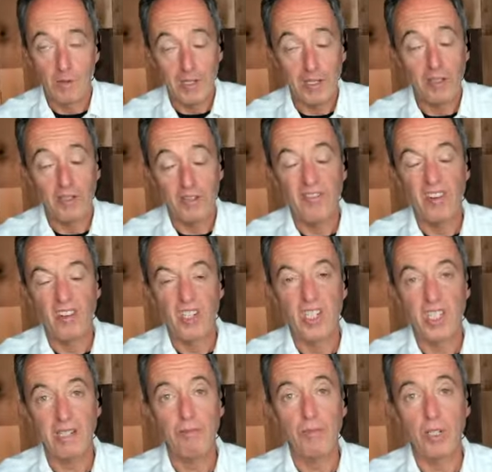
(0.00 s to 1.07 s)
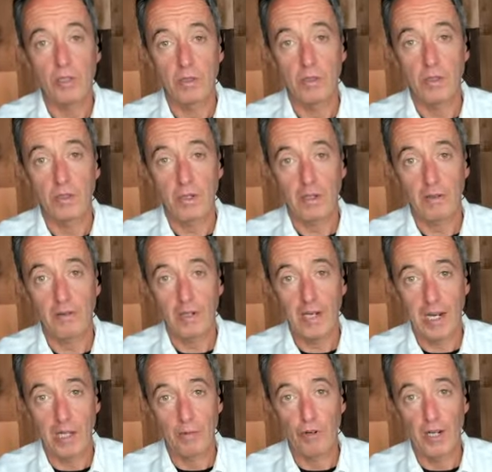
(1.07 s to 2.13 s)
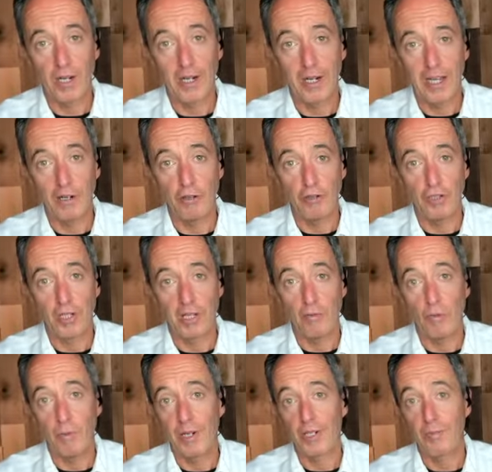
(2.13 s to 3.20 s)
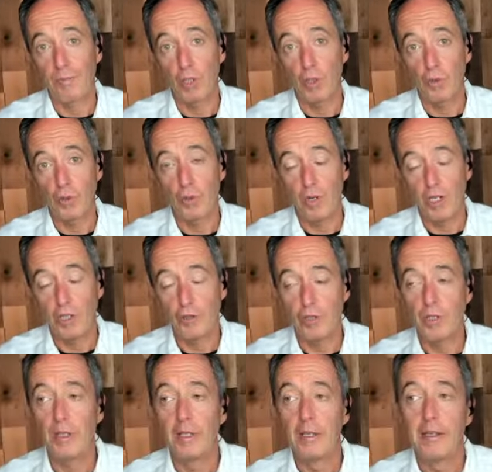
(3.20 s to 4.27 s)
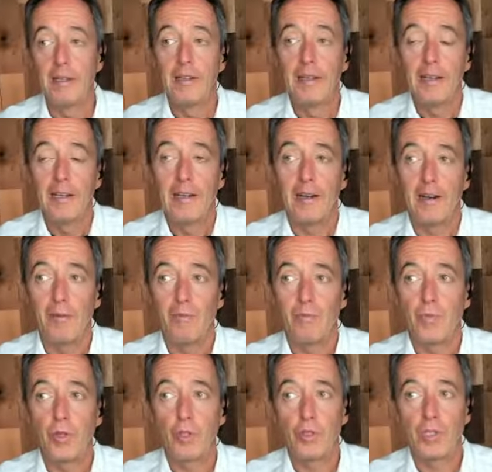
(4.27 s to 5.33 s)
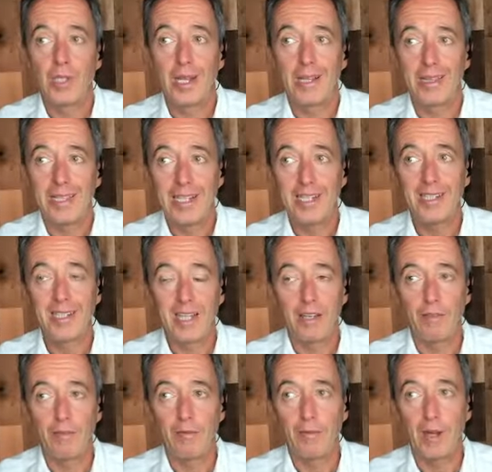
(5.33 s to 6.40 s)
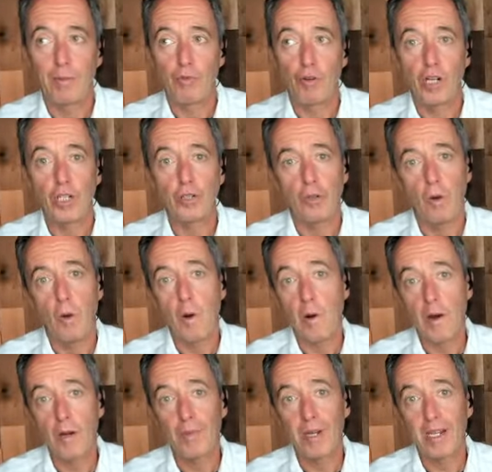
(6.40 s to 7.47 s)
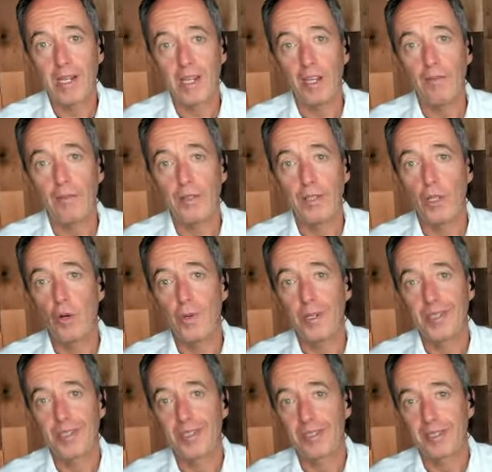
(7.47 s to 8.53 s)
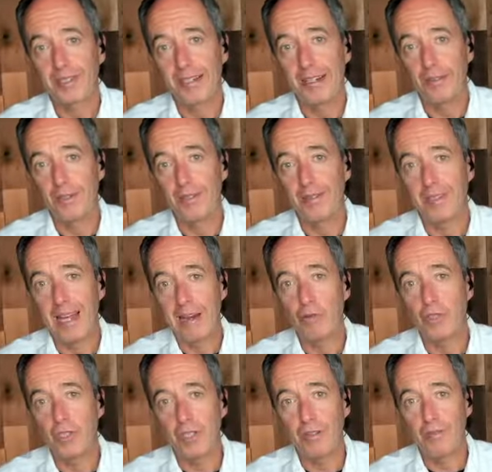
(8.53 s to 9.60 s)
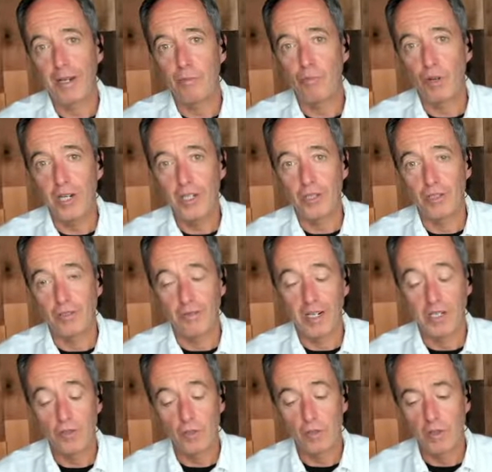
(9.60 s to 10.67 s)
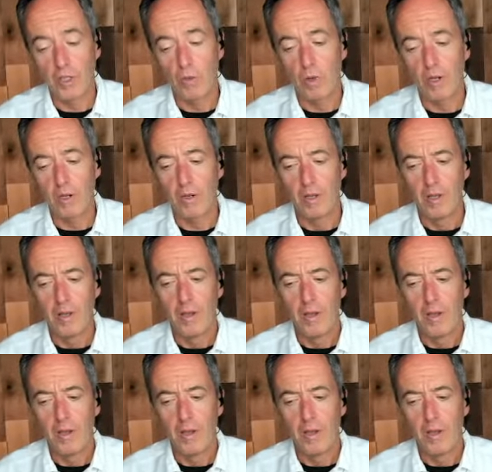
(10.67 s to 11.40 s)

likely very similar calibrated energy level, but it's below 200, there's at least that vibrational harmony, even though it's kind of a lousy vibration, right? It's certainly where